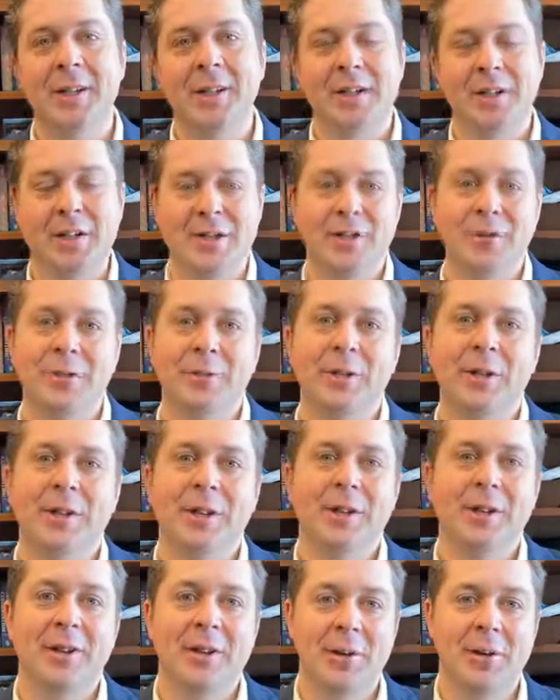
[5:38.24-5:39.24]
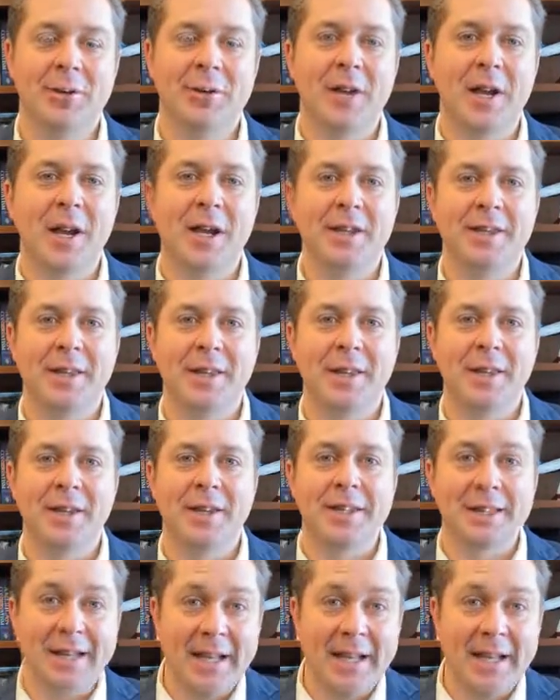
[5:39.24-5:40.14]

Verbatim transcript: to do those kinds of things.